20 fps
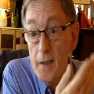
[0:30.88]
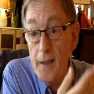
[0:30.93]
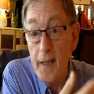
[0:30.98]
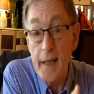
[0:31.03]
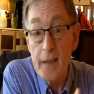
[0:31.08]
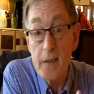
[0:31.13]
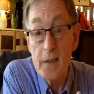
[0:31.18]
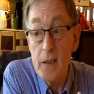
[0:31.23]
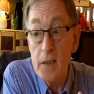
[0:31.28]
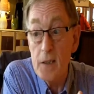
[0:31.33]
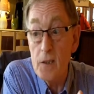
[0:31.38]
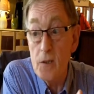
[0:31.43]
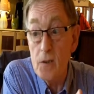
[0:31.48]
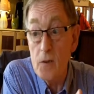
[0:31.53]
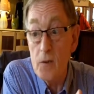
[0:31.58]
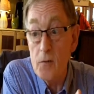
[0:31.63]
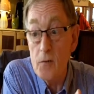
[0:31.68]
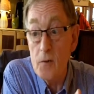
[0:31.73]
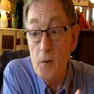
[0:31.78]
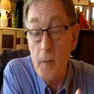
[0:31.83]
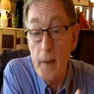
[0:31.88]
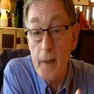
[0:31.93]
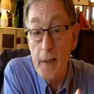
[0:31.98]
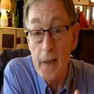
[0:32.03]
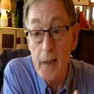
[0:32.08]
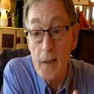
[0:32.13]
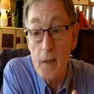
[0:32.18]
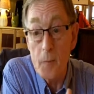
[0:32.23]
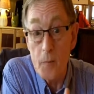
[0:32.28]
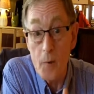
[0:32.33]
connected to
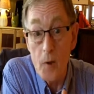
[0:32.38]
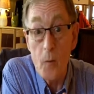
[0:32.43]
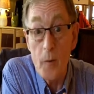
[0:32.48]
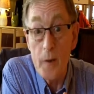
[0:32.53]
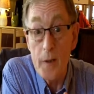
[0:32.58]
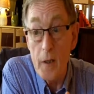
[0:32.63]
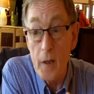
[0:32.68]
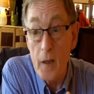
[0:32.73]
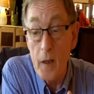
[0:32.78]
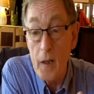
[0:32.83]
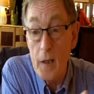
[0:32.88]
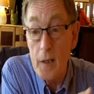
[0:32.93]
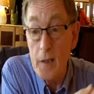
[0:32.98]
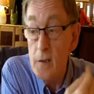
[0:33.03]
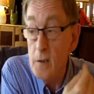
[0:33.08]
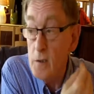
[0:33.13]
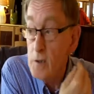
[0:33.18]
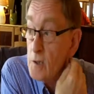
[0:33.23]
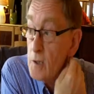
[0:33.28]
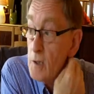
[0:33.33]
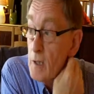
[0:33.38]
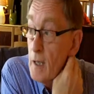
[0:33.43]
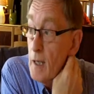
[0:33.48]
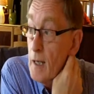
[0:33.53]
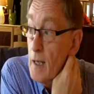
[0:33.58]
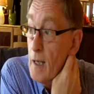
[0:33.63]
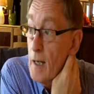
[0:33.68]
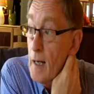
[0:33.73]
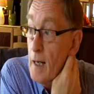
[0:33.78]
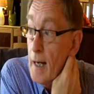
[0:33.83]
make it the ProWind Alliance,
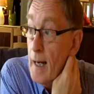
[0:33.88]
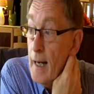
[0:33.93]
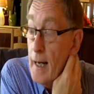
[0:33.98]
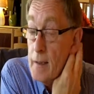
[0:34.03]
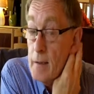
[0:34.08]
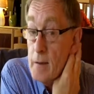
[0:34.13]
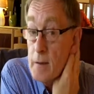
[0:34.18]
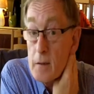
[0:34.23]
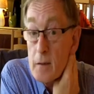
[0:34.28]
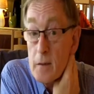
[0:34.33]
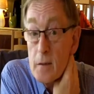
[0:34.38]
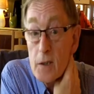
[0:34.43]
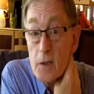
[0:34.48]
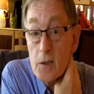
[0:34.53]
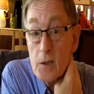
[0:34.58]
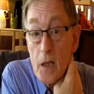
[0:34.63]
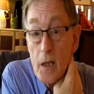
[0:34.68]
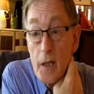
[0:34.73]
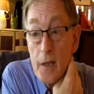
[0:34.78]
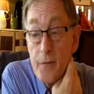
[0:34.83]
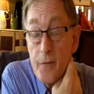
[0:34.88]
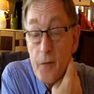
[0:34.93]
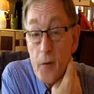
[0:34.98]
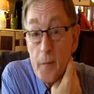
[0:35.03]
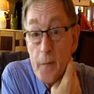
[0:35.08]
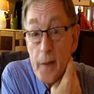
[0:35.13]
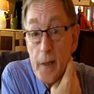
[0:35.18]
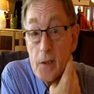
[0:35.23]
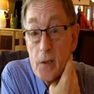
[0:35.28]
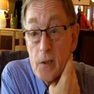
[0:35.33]
and decided
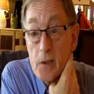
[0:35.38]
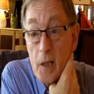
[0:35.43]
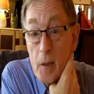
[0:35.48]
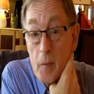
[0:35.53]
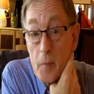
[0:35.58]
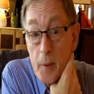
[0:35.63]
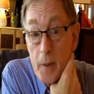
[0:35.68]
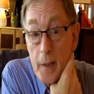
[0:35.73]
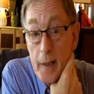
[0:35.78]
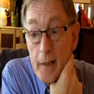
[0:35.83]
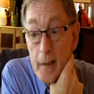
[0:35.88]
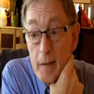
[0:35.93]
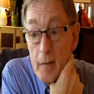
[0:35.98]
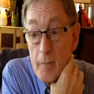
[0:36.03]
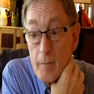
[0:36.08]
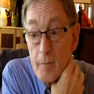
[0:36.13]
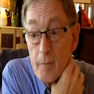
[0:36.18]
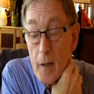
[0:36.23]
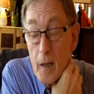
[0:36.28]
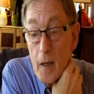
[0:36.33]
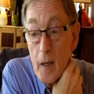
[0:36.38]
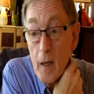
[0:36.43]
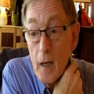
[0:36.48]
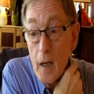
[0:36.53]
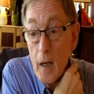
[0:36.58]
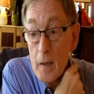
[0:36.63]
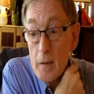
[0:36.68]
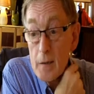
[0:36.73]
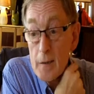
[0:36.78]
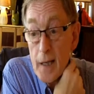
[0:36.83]
from there to campaign.
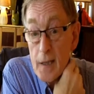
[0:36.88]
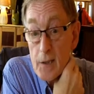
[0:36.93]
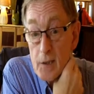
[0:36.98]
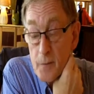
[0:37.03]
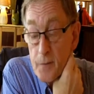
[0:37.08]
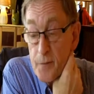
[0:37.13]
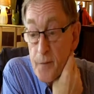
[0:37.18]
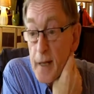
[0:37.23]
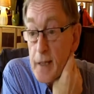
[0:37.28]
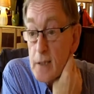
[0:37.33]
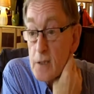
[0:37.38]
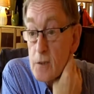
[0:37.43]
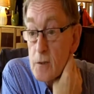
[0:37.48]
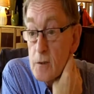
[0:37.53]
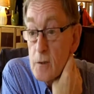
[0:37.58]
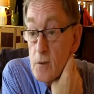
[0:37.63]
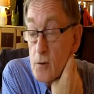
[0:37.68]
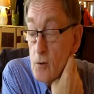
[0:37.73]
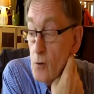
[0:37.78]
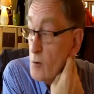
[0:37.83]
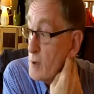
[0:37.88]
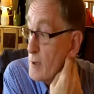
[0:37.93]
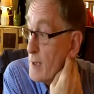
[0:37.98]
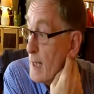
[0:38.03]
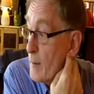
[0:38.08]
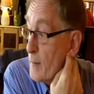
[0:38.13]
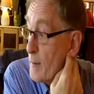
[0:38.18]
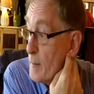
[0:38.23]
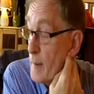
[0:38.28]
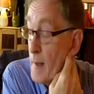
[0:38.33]
Get some facts sorted
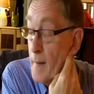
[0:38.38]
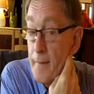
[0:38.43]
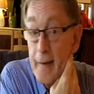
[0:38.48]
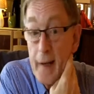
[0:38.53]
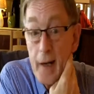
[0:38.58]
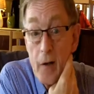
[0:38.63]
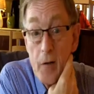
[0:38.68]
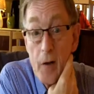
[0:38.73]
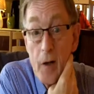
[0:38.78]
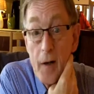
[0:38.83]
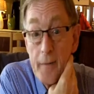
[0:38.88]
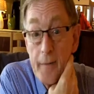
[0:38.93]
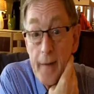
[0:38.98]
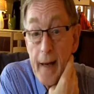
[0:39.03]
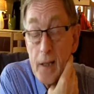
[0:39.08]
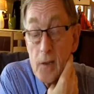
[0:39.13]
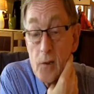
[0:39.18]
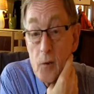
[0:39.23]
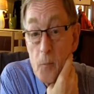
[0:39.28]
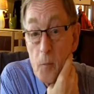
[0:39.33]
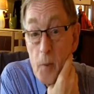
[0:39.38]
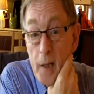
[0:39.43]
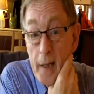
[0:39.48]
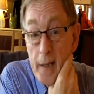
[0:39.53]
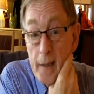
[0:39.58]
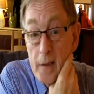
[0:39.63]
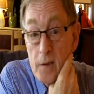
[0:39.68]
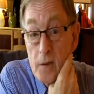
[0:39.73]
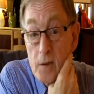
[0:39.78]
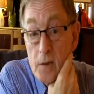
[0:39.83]
out about the area and the actual
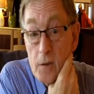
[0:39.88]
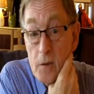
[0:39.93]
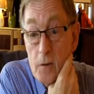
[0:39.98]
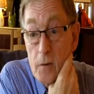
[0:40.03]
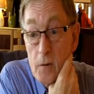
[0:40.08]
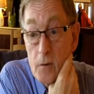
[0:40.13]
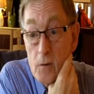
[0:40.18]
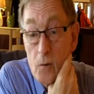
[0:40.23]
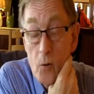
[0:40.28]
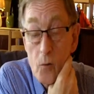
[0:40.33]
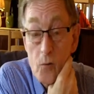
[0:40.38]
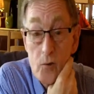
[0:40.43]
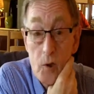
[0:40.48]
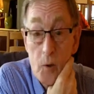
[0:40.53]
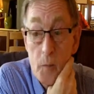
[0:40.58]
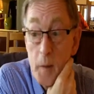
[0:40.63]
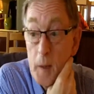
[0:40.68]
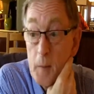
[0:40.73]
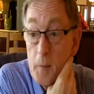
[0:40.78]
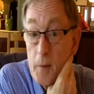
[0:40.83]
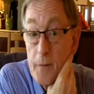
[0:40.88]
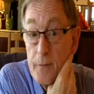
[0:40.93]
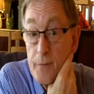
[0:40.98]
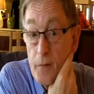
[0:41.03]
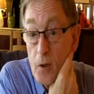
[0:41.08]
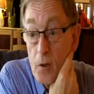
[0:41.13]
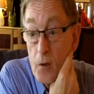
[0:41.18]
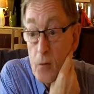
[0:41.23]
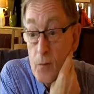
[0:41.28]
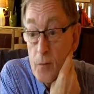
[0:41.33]
plans, talk to the people
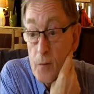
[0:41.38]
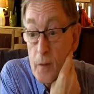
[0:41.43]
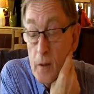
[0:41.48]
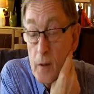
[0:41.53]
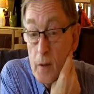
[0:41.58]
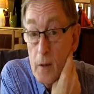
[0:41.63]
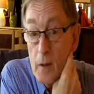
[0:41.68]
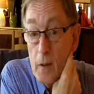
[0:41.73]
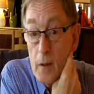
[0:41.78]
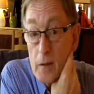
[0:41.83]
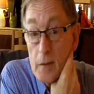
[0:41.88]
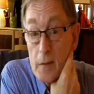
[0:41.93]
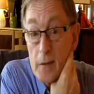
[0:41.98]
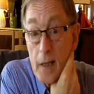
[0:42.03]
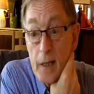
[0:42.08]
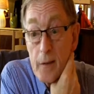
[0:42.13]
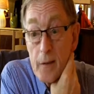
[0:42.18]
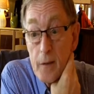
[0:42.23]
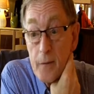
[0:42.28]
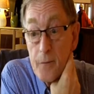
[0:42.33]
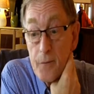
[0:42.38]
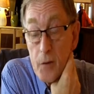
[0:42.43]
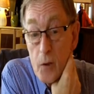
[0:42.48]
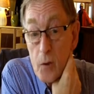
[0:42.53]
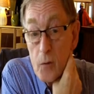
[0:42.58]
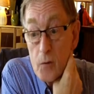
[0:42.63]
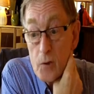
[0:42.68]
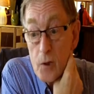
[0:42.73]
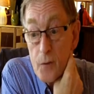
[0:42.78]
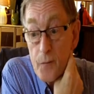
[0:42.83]
involved, get the
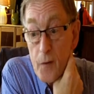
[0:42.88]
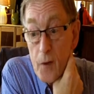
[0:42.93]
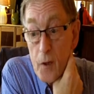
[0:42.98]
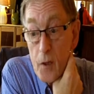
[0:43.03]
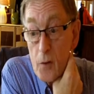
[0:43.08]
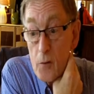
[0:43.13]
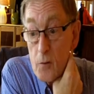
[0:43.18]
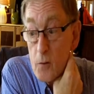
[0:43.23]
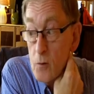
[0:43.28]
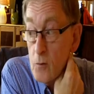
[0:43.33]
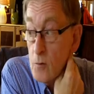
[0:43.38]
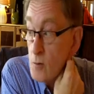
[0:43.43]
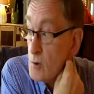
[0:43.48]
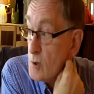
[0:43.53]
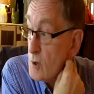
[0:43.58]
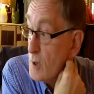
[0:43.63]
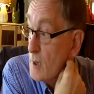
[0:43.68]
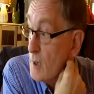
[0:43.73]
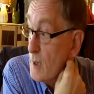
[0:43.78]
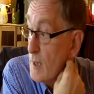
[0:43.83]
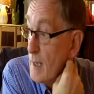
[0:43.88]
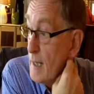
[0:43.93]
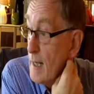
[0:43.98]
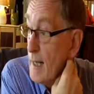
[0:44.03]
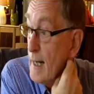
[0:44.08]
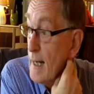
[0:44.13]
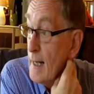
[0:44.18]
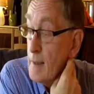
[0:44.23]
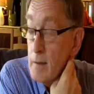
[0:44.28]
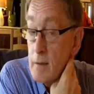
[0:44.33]
views of the locals,
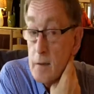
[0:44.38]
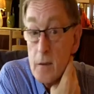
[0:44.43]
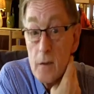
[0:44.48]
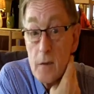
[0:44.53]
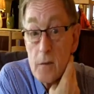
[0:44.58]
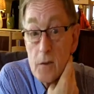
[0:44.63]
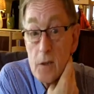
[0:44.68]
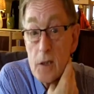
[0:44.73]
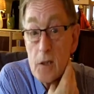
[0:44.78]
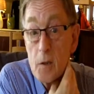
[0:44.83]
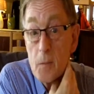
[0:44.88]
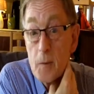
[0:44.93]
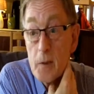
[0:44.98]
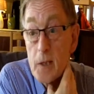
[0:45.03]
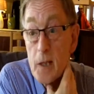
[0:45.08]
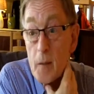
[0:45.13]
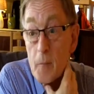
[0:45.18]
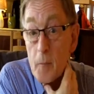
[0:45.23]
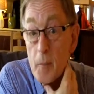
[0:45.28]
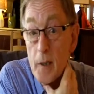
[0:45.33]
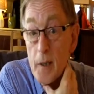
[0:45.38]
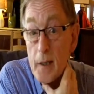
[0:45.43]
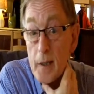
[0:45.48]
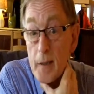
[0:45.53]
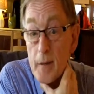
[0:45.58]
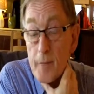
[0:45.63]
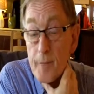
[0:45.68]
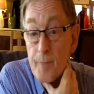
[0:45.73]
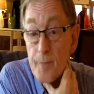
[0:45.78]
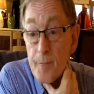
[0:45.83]
and set up a
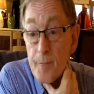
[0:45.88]
campaign.